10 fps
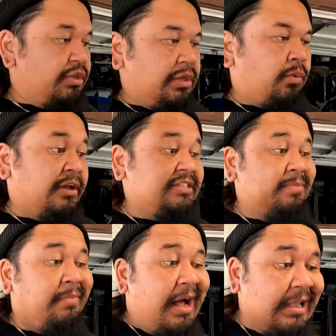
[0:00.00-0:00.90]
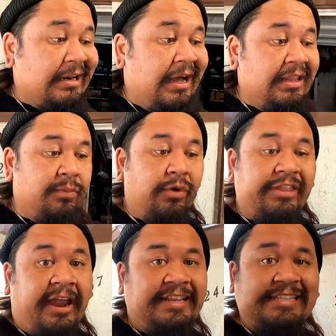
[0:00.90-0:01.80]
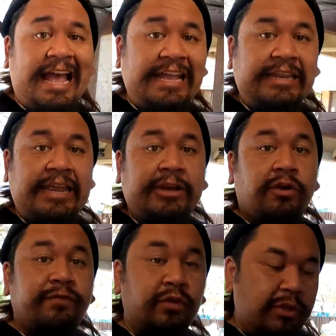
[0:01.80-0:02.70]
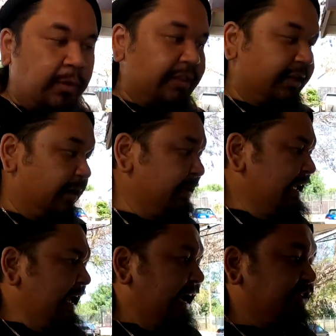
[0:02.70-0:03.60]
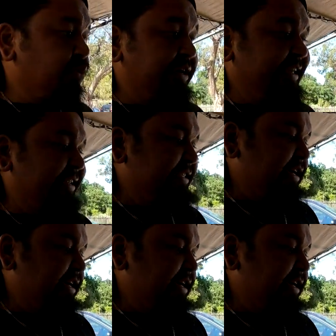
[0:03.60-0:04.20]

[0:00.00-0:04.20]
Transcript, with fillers: really want to mock it all up, whether I tack it in or fully weld it up. I just want to get